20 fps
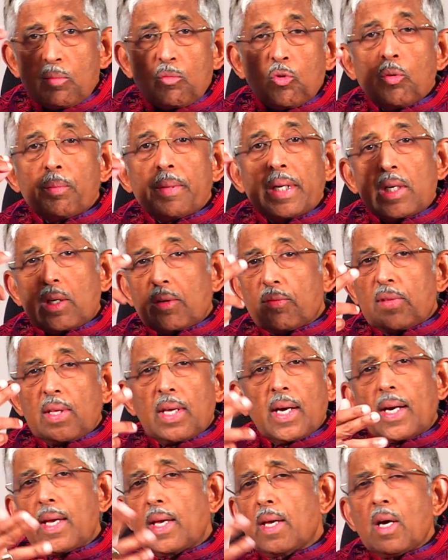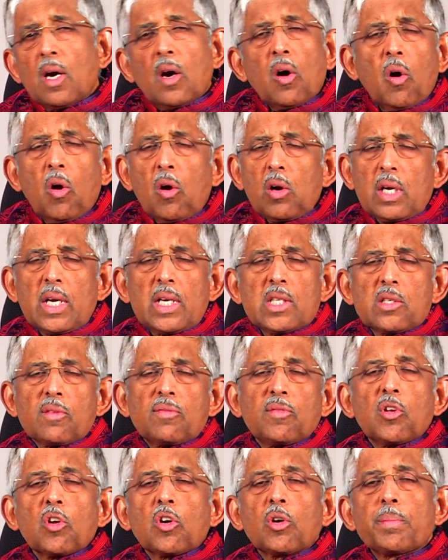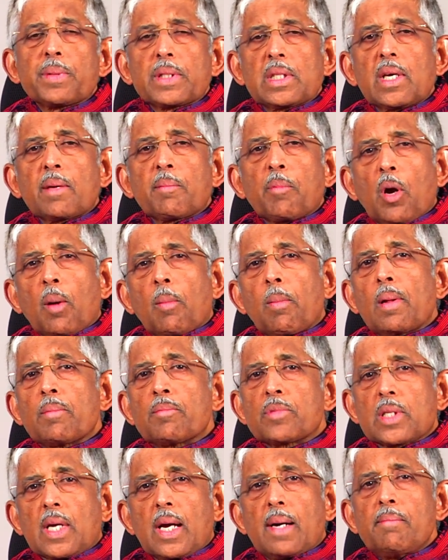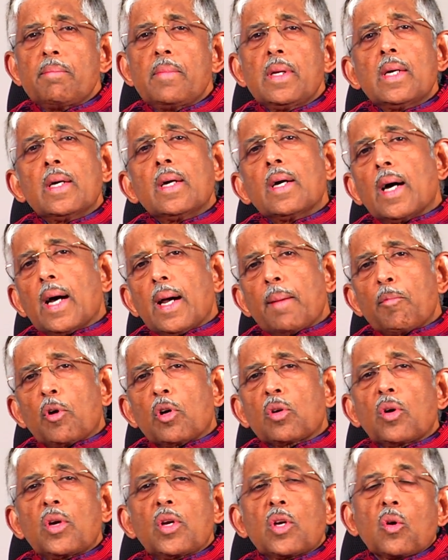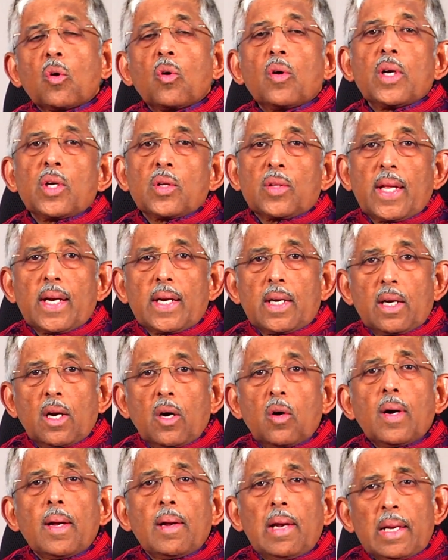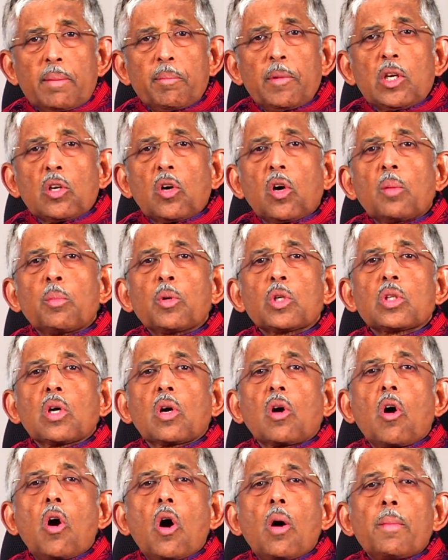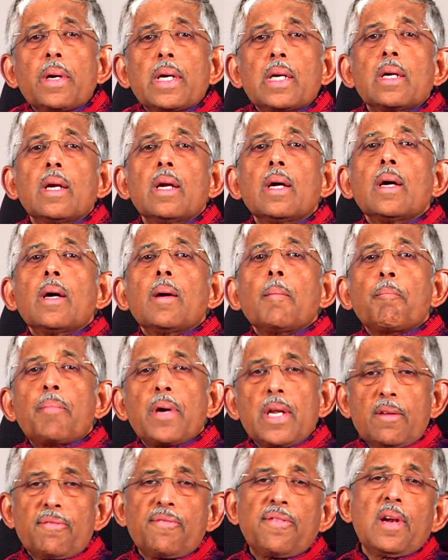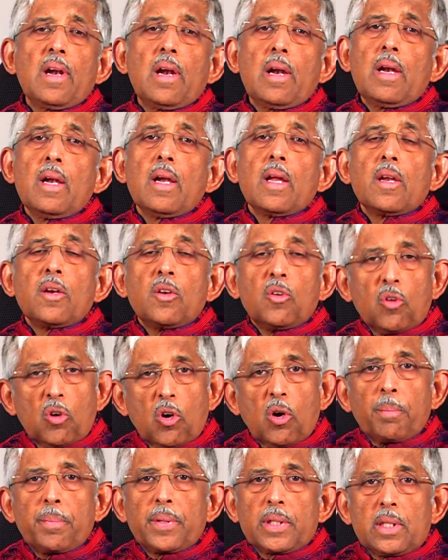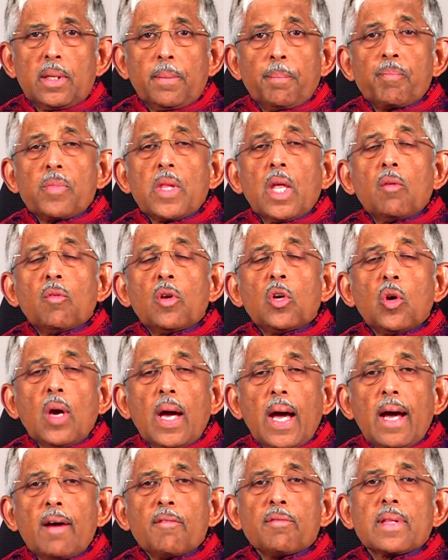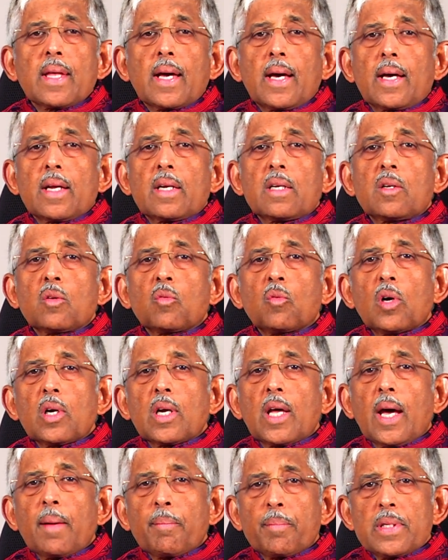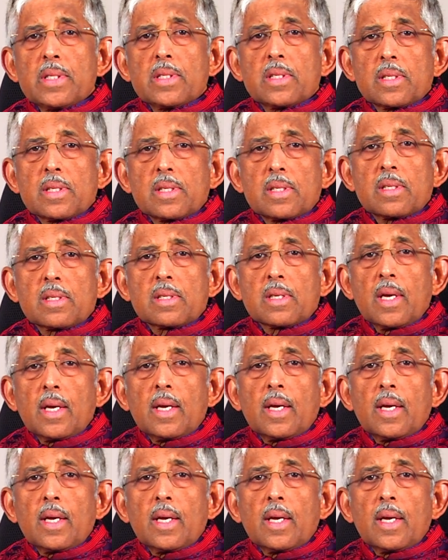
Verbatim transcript: the movement of the eye. All kinds of neuropathic problems come. I'm not going to go into that now. And let me talk about the common peripheral neuropathy. When you have that, what happens is